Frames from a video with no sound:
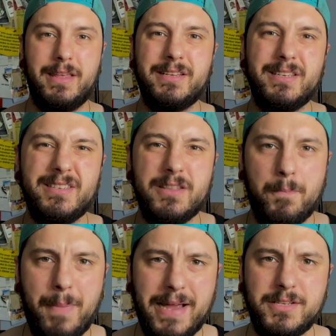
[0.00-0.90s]
This isn't
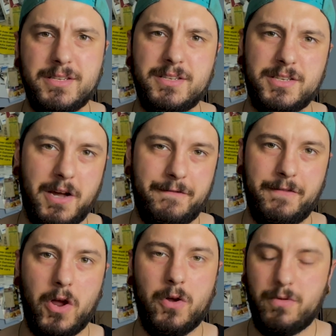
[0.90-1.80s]
the best stuff
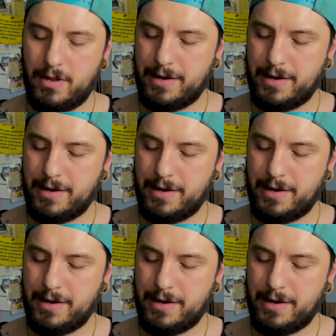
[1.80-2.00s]
though.